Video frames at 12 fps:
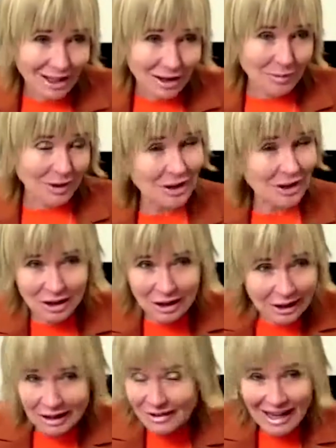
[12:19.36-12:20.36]
But it's
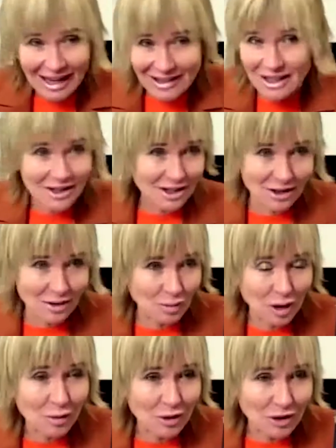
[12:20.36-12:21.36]
clearly that didn't sit
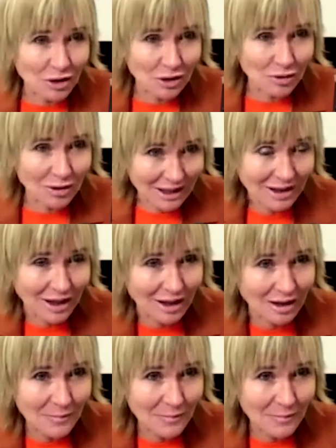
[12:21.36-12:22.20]
well with you either.